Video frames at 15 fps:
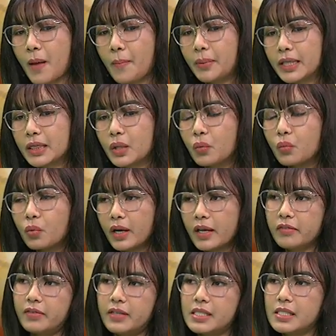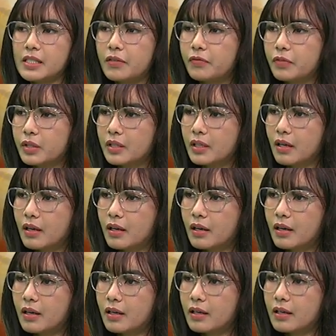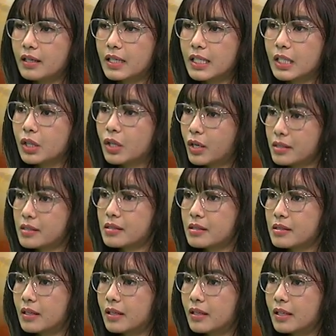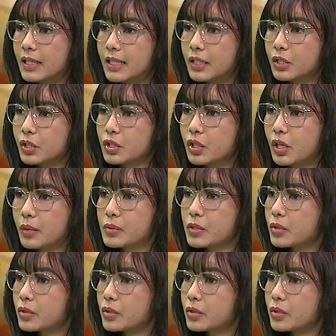But the wife has suffered a loss in her job.